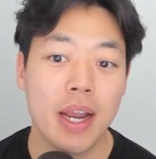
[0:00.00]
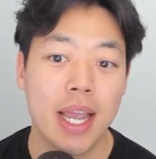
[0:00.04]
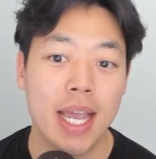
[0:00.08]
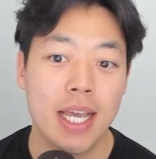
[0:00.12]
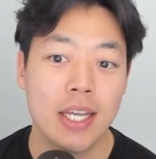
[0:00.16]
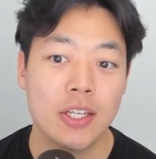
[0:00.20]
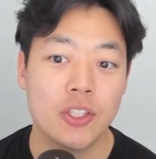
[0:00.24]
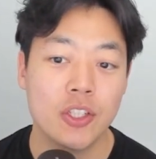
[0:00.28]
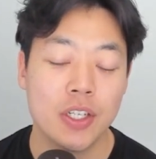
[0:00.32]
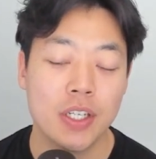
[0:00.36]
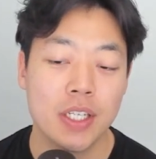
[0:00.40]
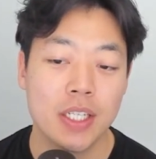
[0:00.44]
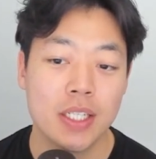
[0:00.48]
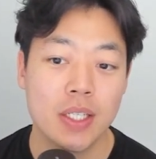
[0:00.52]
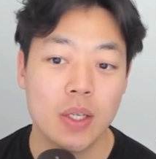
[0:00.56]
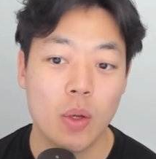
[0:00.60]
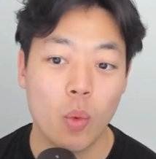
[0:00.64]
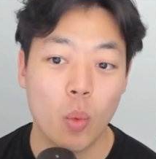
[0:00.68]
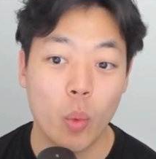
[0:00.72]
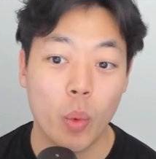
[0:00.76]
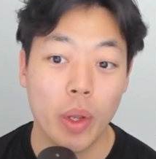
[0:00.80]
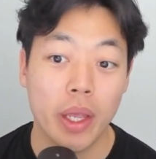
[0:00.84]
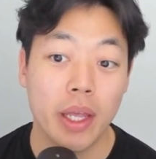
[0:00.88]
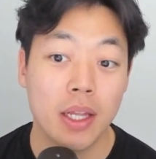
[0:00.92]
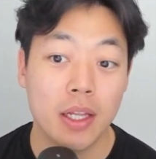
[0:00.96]
ages
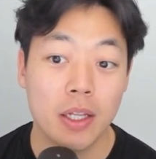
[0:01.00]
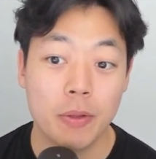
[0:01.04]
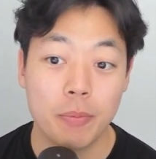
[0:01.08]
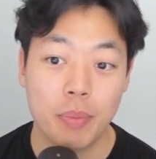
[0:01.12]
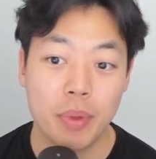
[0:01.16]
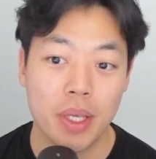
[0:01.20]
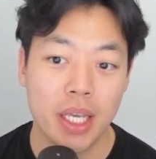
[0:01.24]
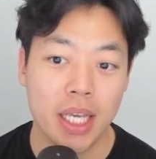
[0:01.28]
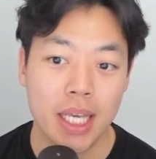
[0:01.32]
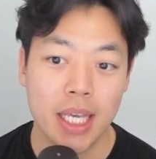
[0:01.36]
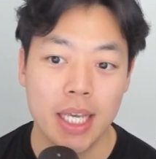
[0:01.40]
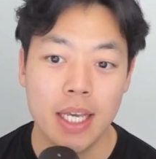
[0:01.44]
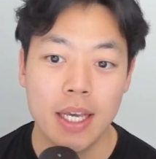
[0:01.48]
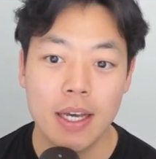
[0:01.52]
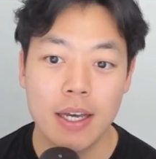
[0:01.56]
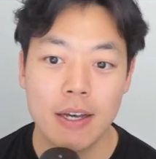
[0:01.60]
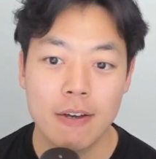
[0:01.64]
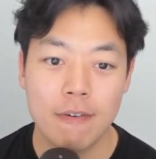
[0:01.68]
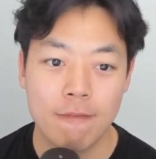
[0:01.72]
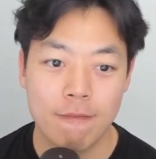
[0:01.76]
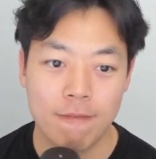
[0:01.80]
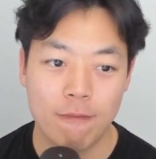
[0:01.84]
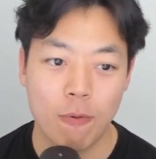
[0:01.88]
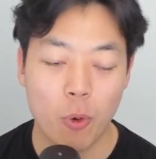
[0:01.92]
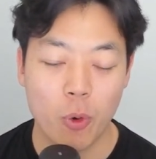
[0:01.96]
will be
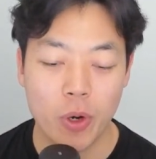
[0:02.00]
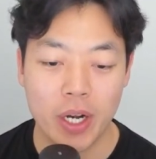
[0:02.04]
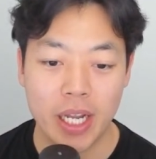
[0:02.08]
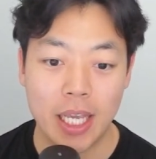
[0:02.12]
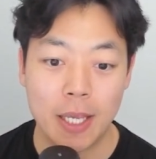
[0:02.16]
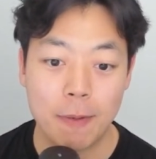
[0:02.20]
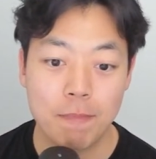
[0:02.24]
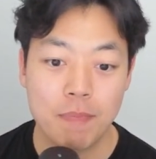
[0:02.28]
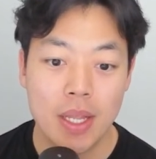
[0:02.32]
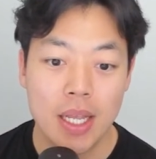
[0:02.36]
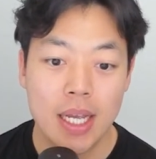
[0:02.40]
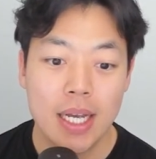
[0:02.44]
40.